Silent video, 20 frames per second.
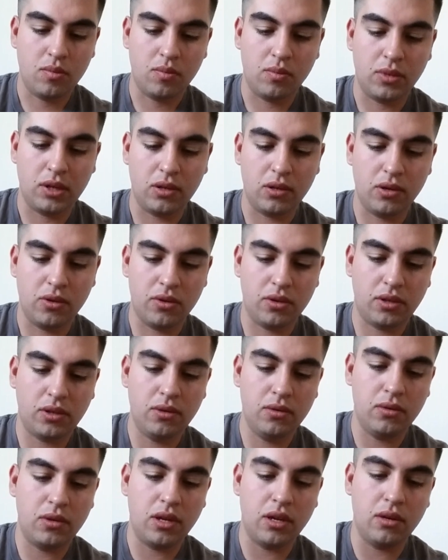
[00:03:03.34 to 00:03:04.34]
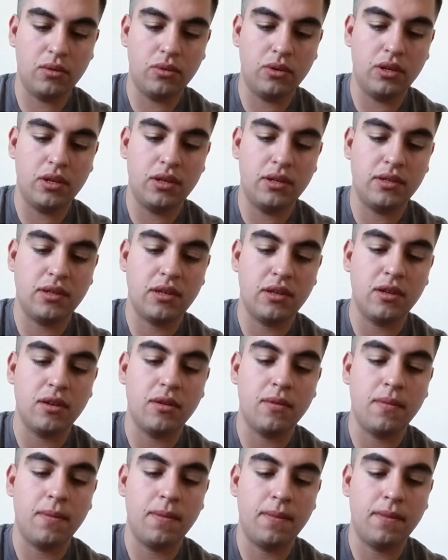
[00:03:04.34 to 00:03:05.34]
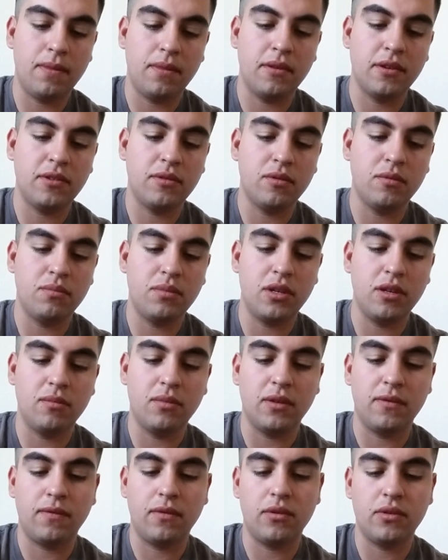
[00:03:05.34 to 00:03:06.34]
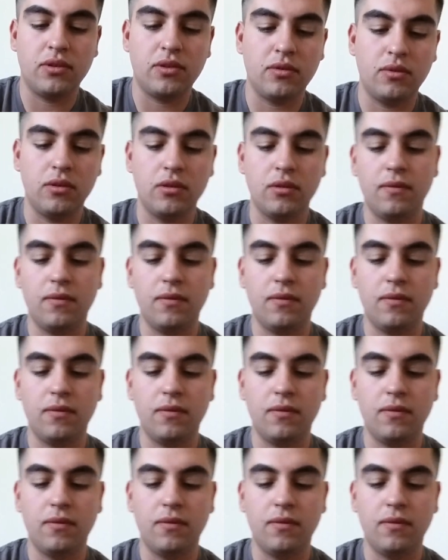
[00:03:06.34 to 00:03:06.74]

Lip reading: My other two Kaywoodies, this one being my first,